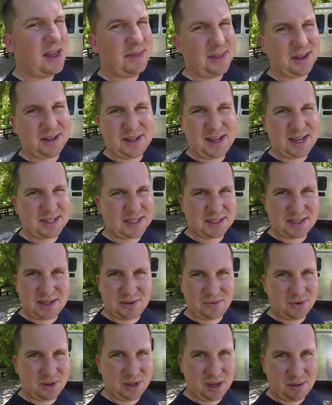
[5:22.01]
The classic
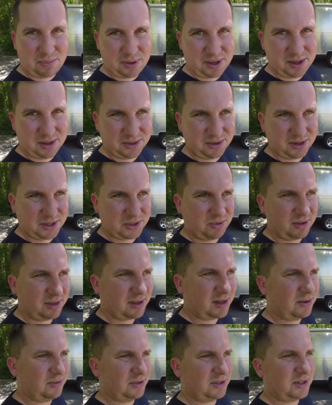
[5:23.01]
didn't really appeal to us. We
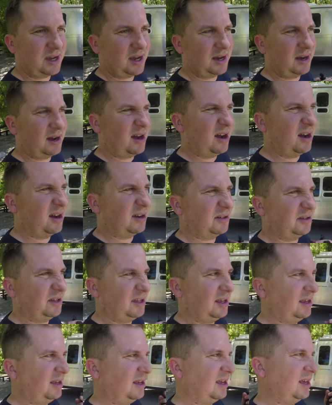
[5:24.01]
thought it was kind of
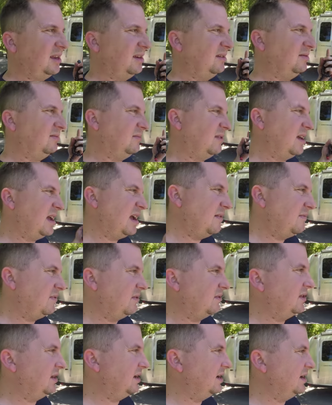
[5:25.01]
ugly and
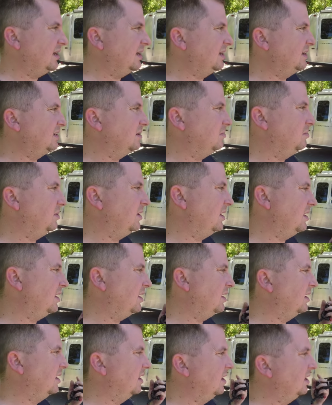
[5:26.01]
heavier than it needed to be.